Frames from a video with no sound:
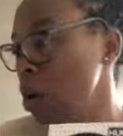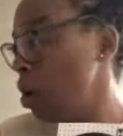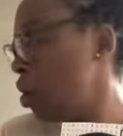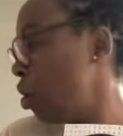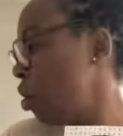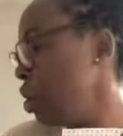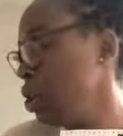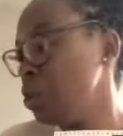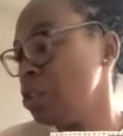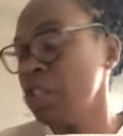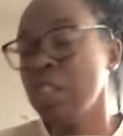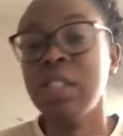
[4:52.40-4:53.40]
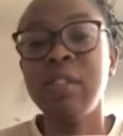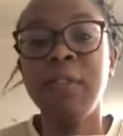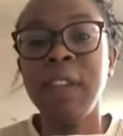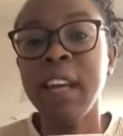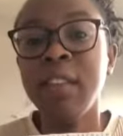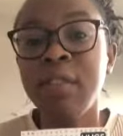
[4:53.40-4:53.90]
Or you could just
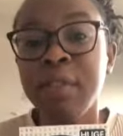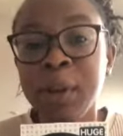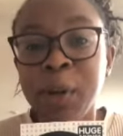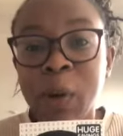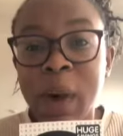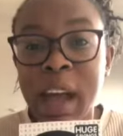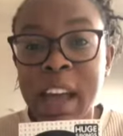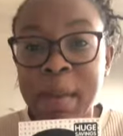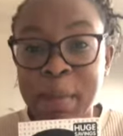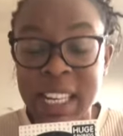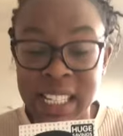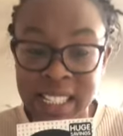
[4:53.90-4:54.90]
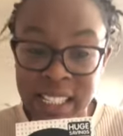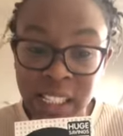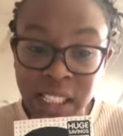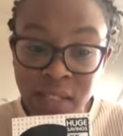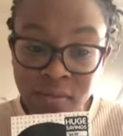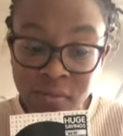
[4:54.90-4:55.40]
flick through a
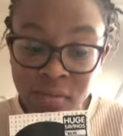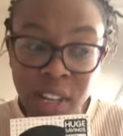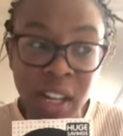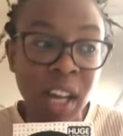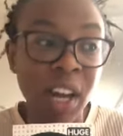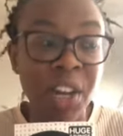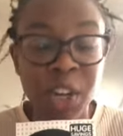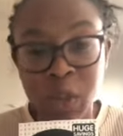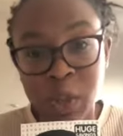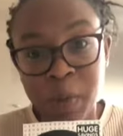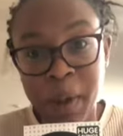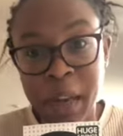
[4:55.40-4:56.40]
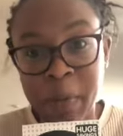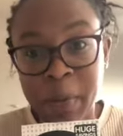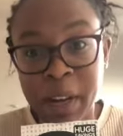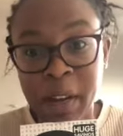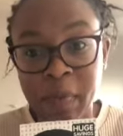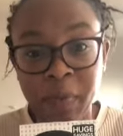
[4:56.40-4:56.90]
magazine, a
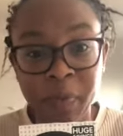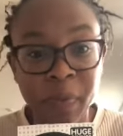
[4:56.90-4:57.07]
newspaper,